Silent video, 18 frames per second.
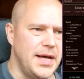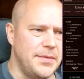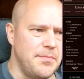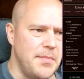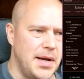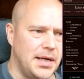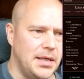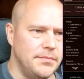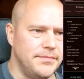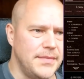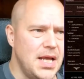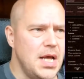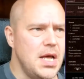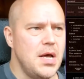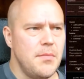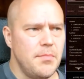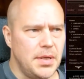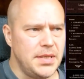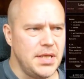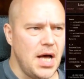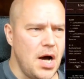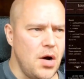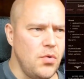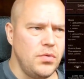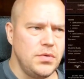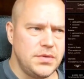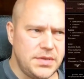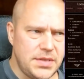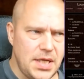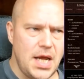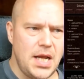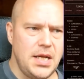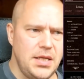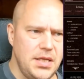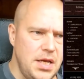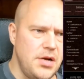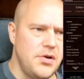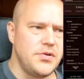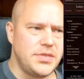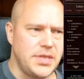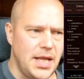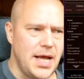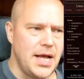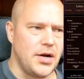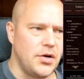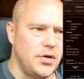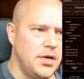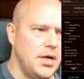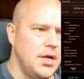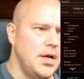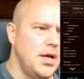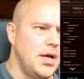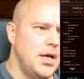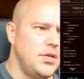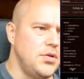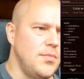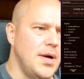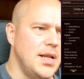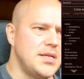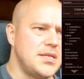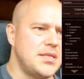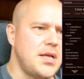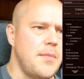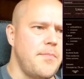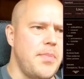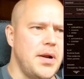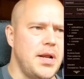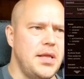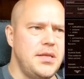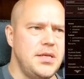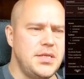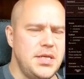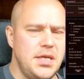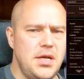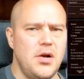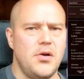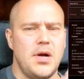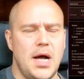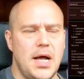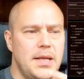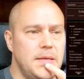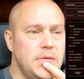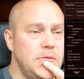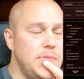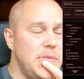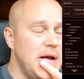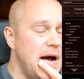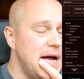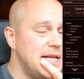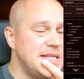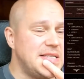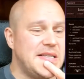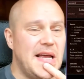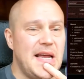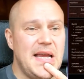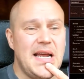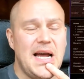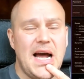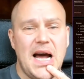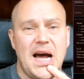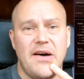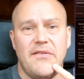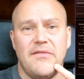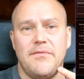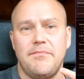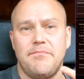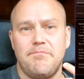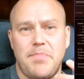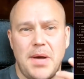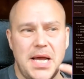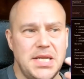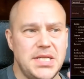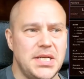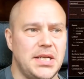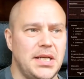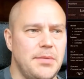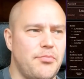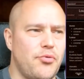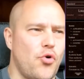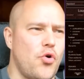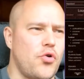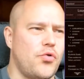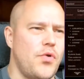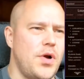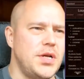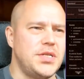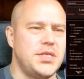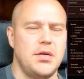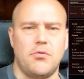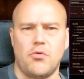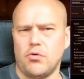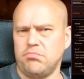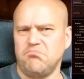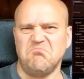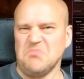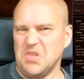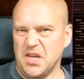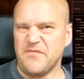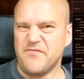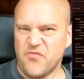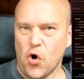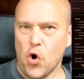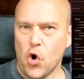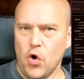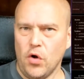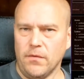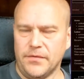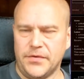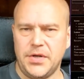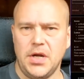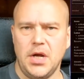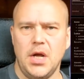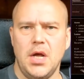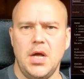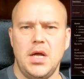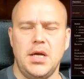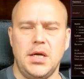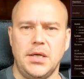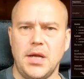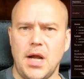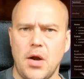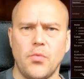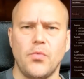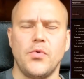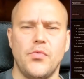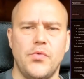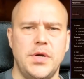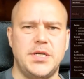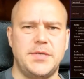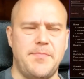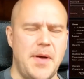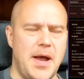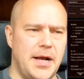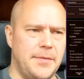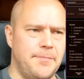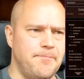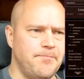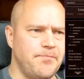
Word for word: metal. But now, 10 years later, Jumalansa tappaneet is here, and to be honest, they have basically progressed or evolved in every respect.